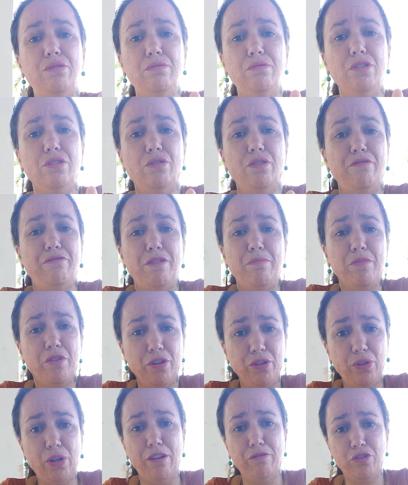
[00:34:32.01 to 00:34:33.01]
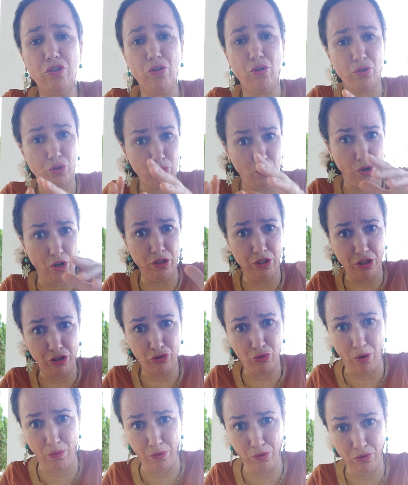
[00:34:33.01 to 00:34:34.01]
if I'm going to have to go to all this
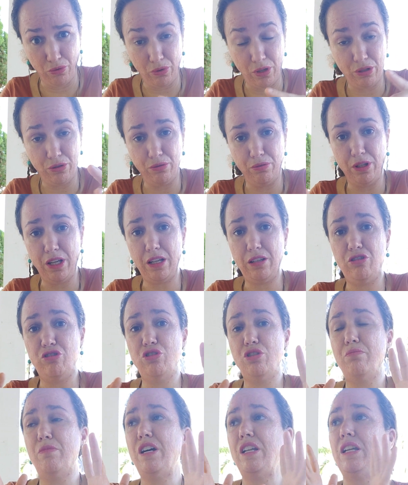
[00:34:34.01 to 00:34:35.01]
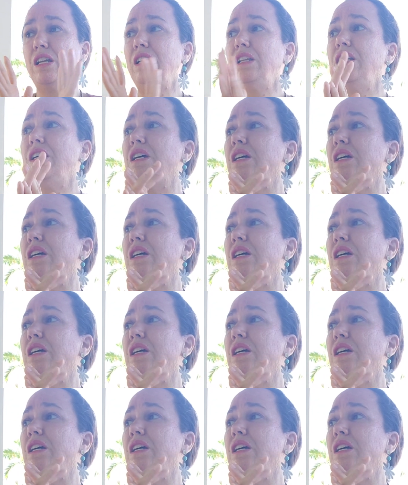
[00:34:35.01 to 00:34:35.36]
trouble to try to get you the money,